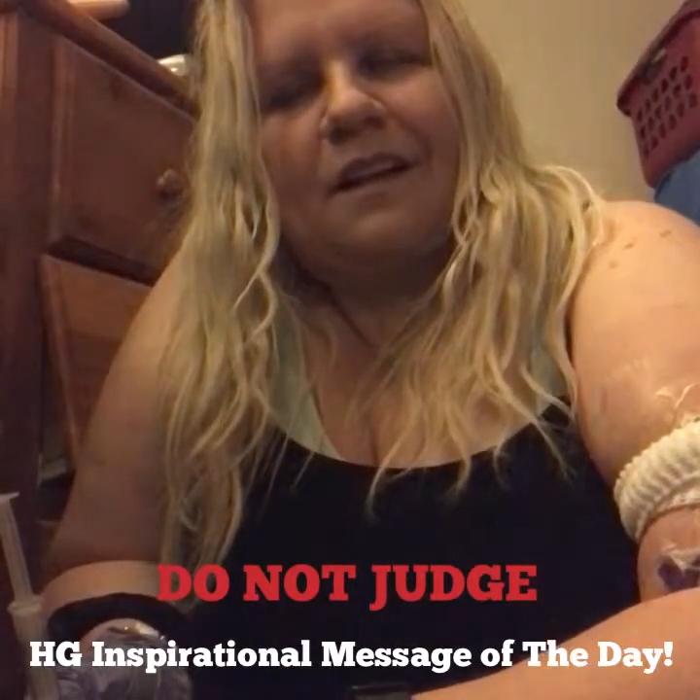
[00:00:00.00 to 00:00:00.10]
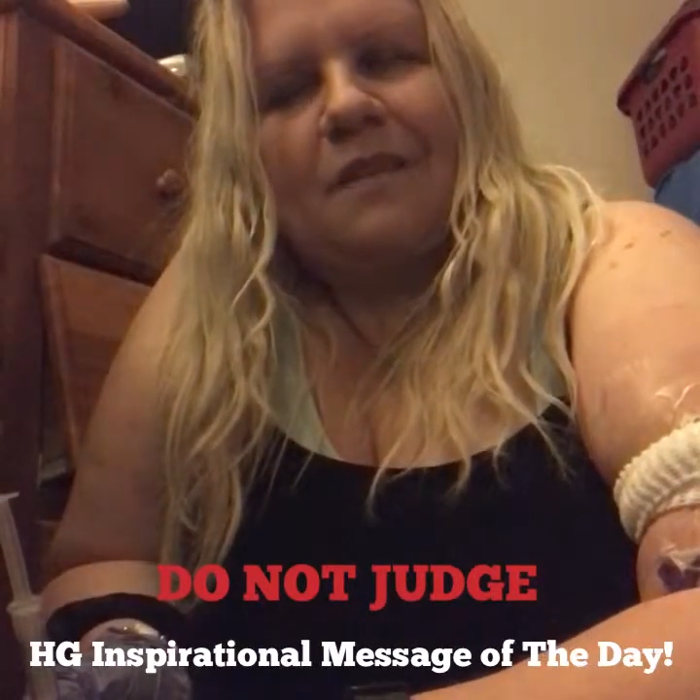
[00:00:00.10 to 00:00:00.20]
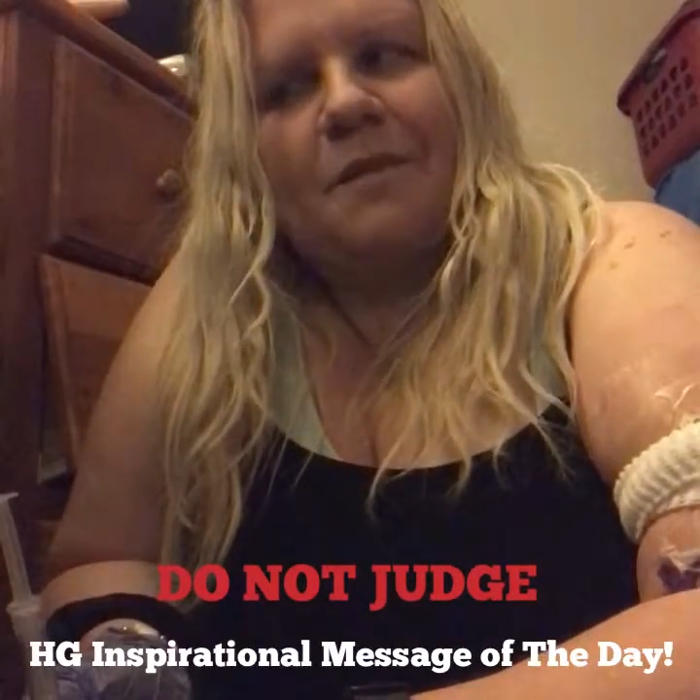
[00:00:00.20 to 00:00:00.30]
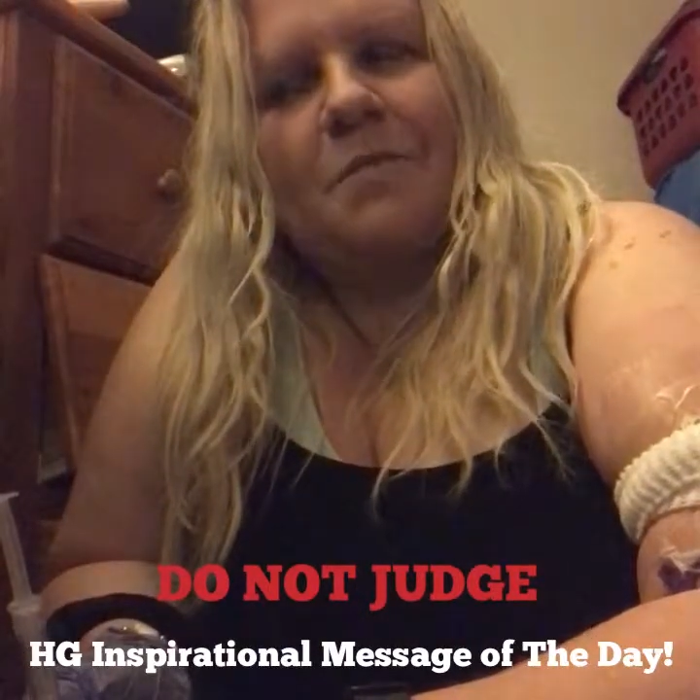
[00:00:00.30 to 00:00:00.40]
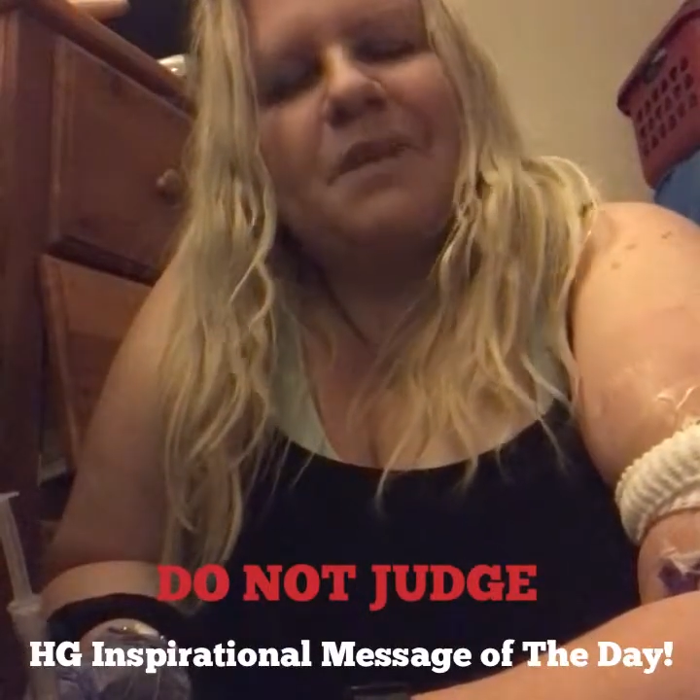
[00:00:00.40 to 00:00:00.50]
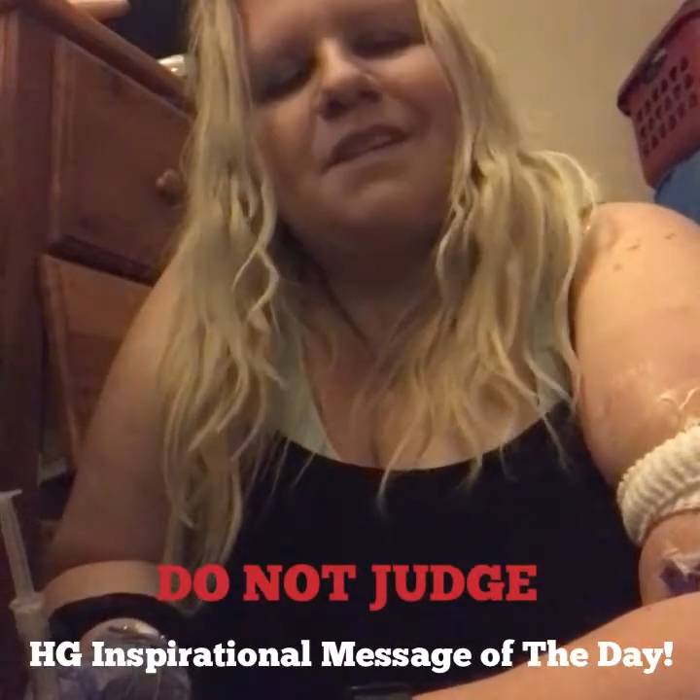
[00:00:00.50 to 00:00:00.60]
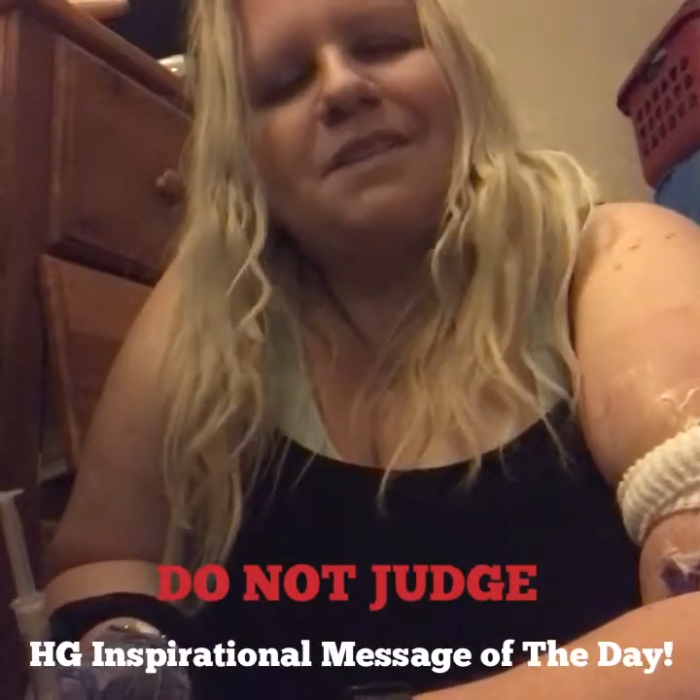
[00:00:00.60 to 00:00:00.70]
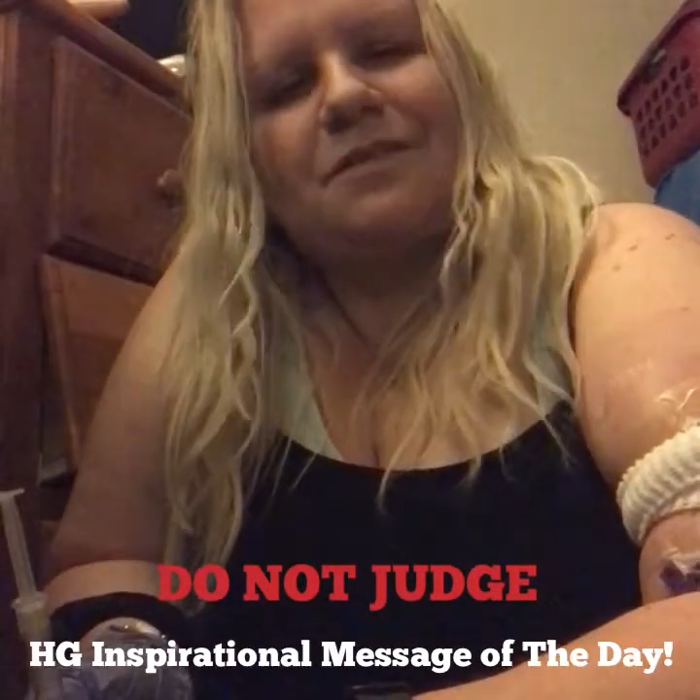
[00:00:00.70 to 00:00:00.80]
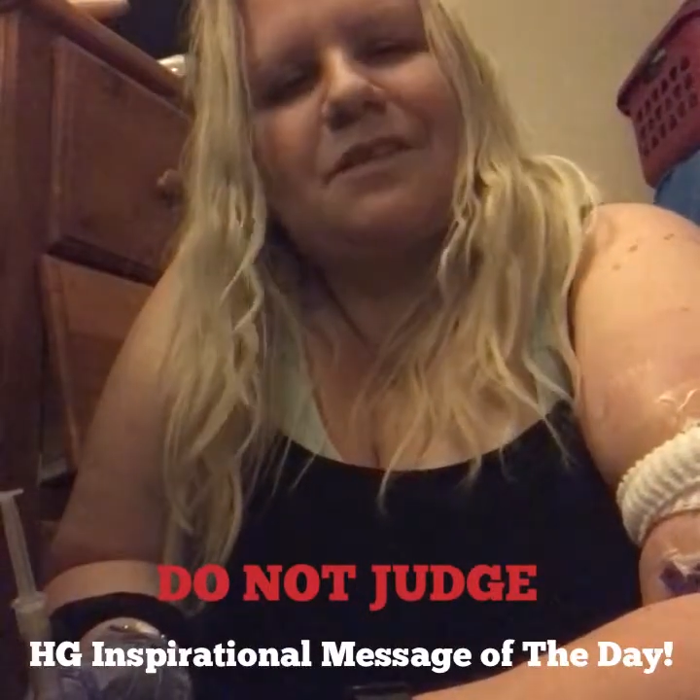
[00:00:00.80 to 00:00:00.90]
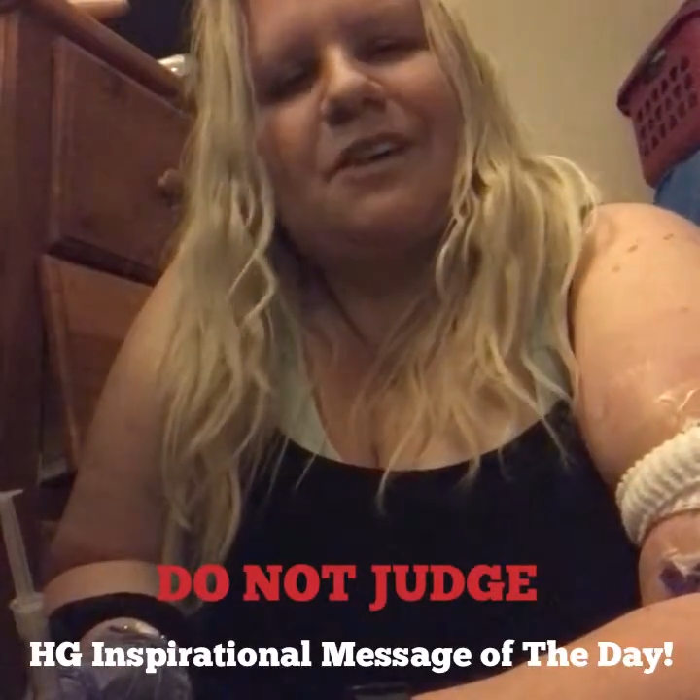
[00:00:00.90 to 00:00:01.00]
My
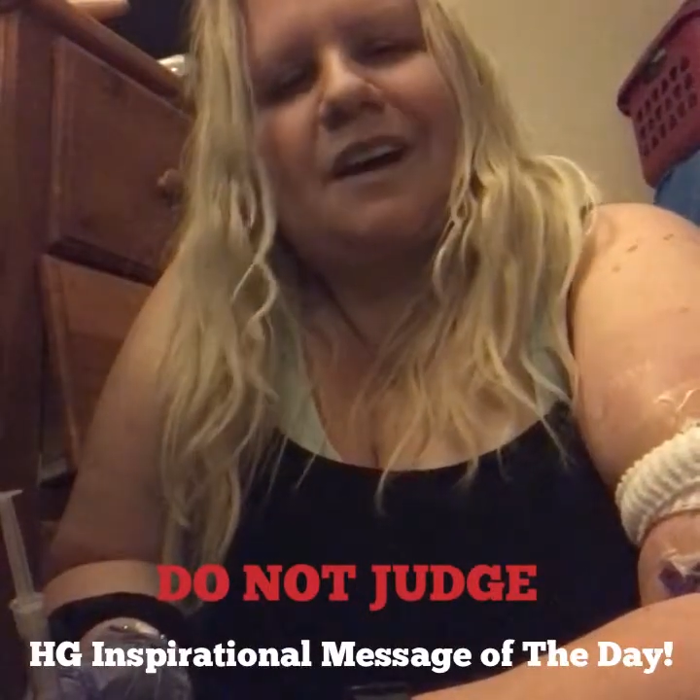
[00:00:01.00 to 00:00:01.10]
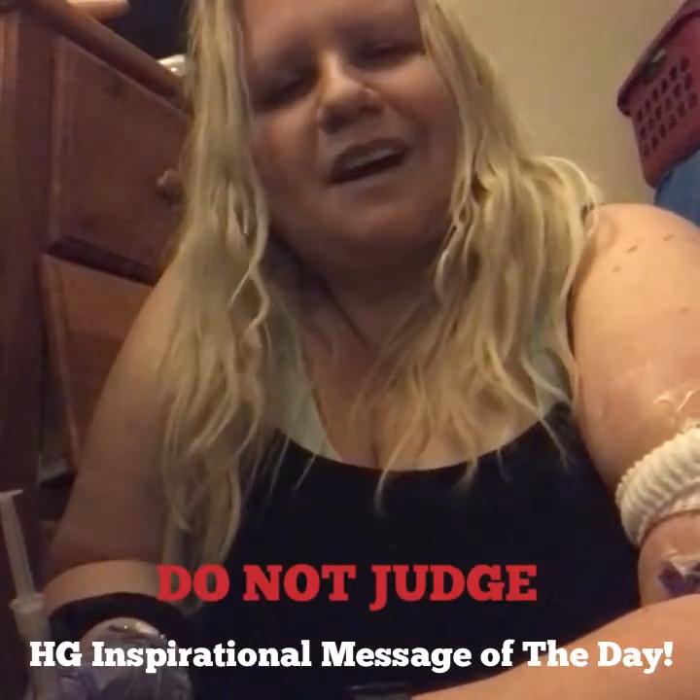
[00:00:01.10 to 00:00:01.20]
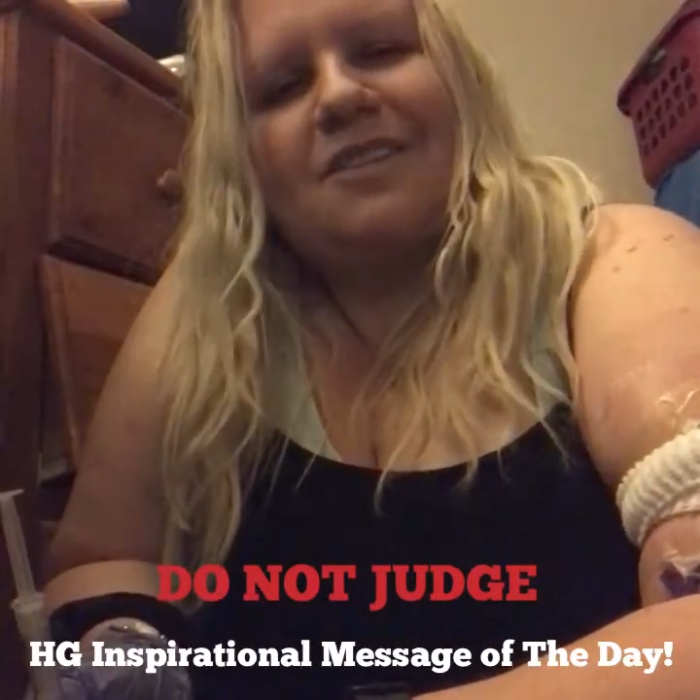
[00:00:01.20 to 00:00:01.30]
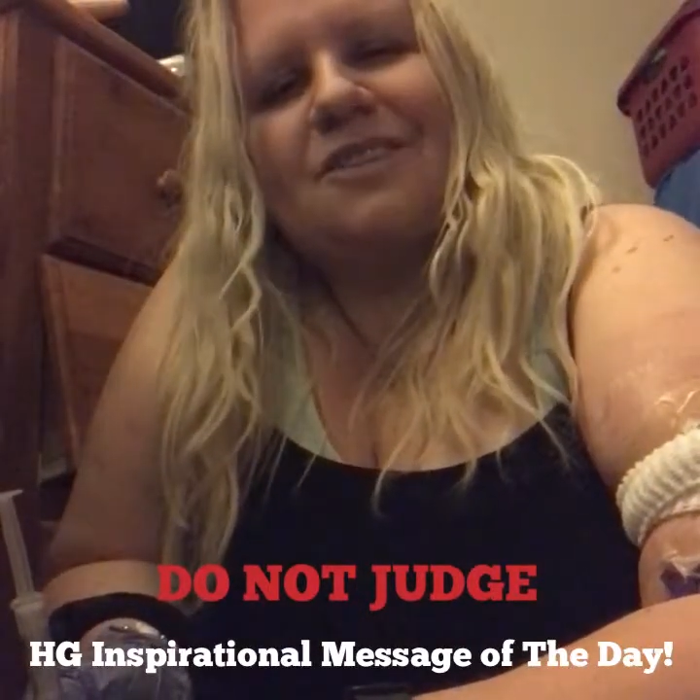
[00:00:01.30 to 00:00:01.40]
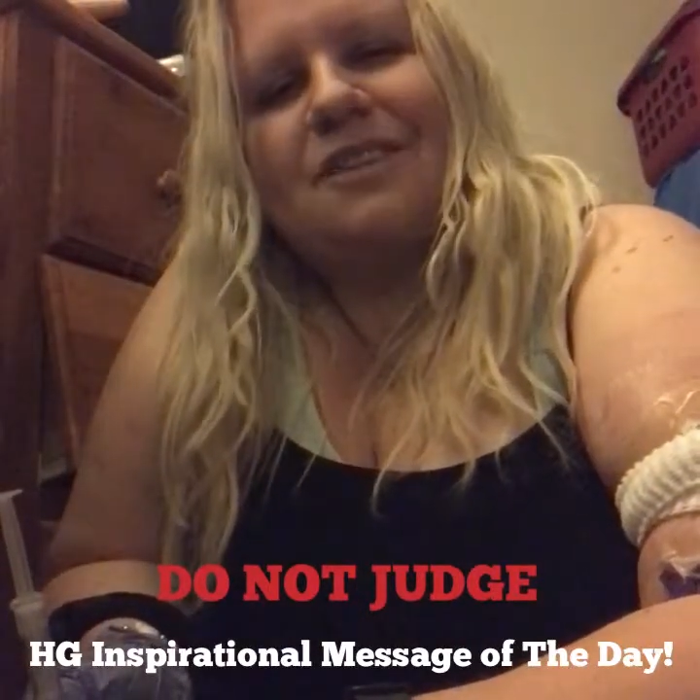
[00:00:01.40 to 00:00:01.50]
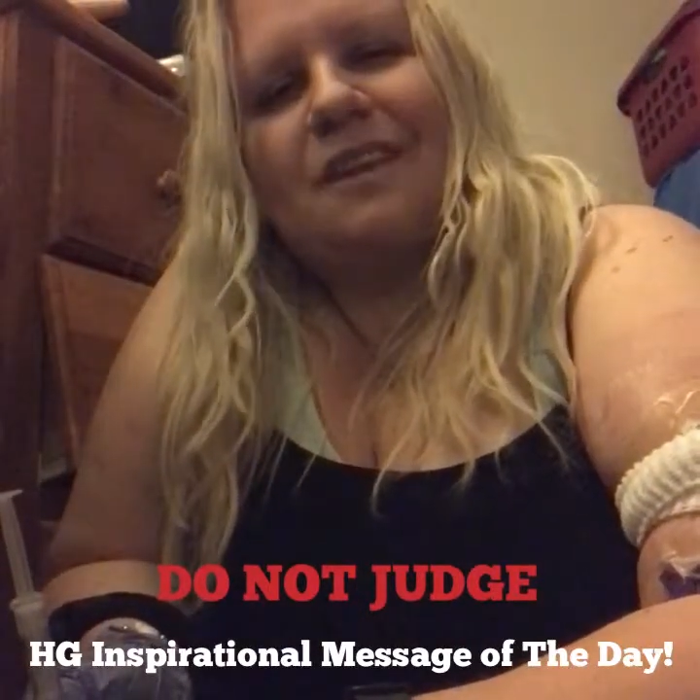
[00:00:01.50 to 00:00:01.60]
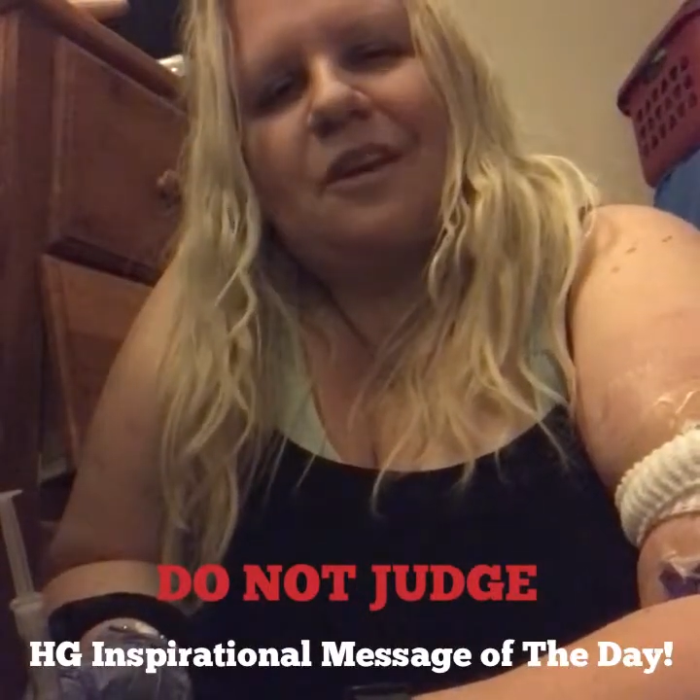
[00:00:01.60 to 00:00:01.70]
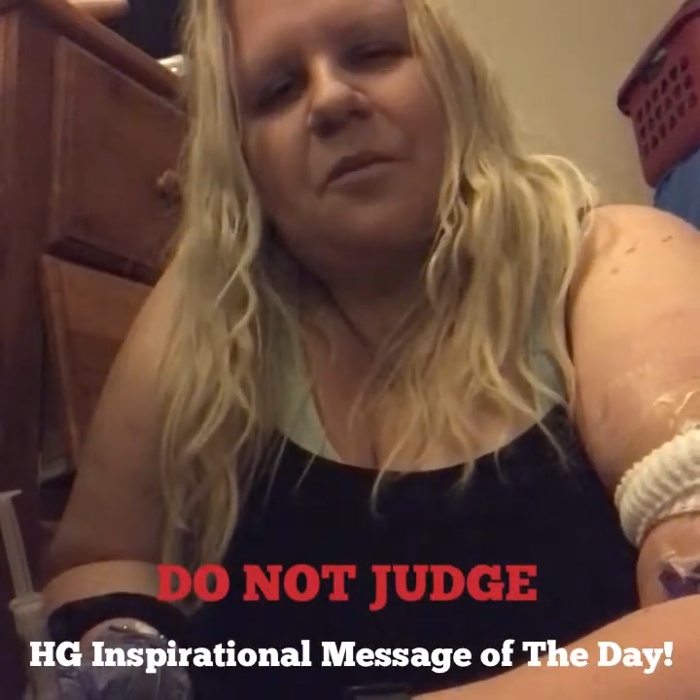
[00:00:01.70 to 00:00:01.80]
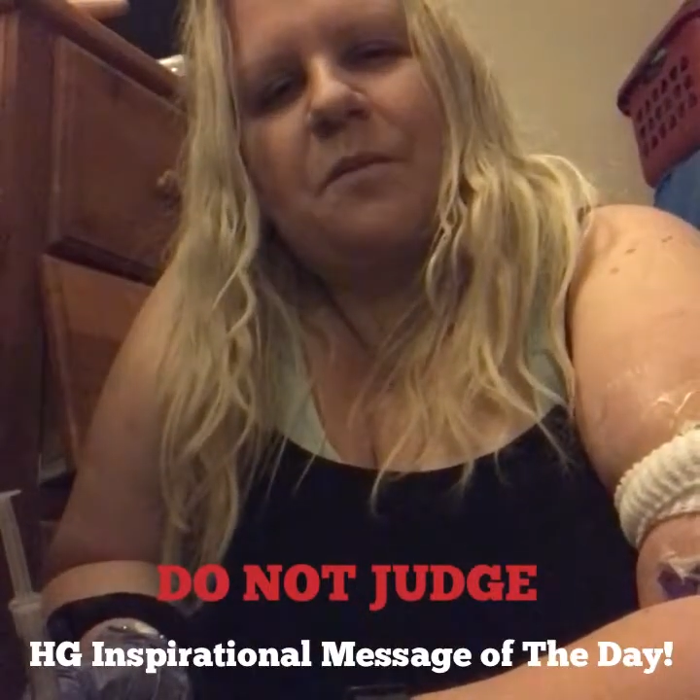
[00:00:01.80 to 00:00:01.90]
biggest fear actually